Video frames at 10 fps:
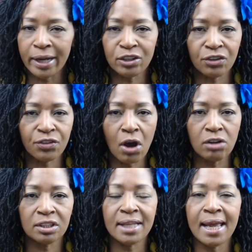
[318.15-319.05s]
Write your
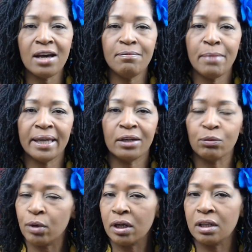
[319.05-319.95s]
thoughts down,
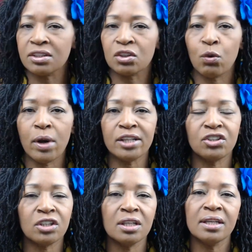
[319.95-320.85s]
make a, a, a
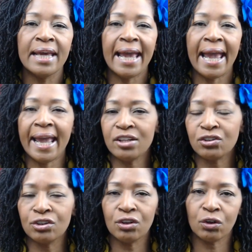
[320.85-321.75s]
question,
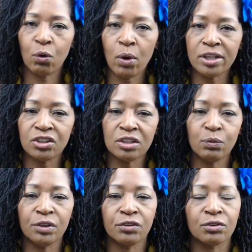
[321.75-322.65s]
answer your
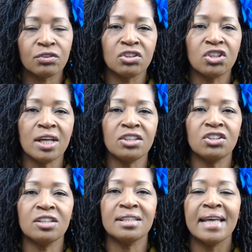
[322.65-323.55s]
question with your
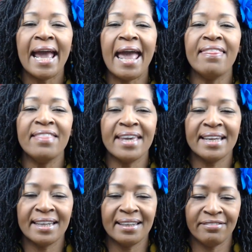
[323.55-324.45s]
suggestions, and
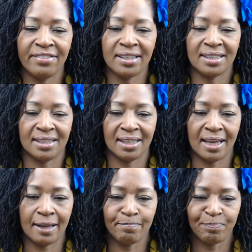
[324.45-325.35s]
then
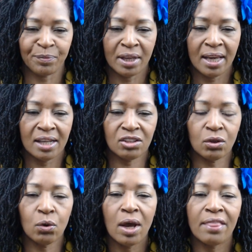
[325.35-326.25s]
investigate. And
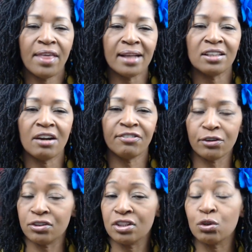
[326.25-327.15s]
so that's our
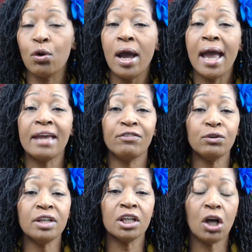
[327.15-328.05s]
first thing. So
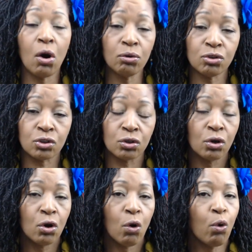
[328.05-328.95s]
if you need a coach
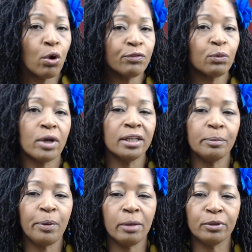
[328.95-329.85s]
or if you're
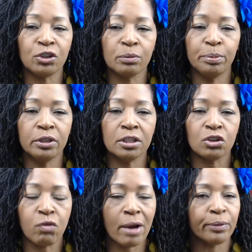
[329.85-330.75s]
ready to publish your
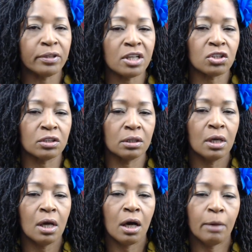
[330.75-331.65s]
book, Tri
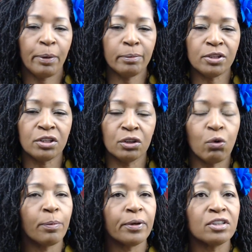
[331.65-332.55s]
Production uh, Publishing
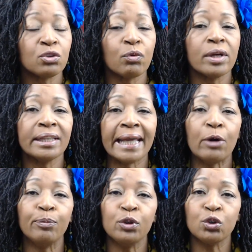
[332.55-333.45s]
Incorporated is ready to
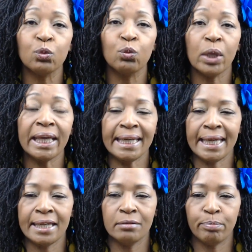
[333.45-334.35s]
help you to
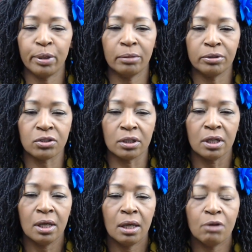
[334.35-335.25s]
win in publishing.